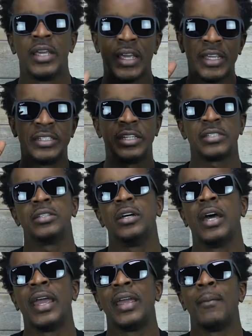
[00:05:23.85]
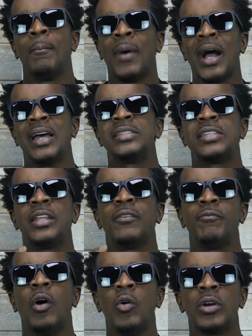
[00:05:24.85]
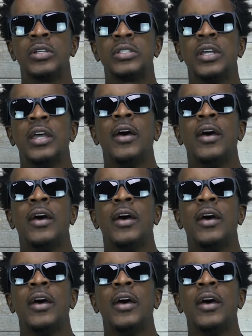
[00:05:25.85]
It's just a mindset and focus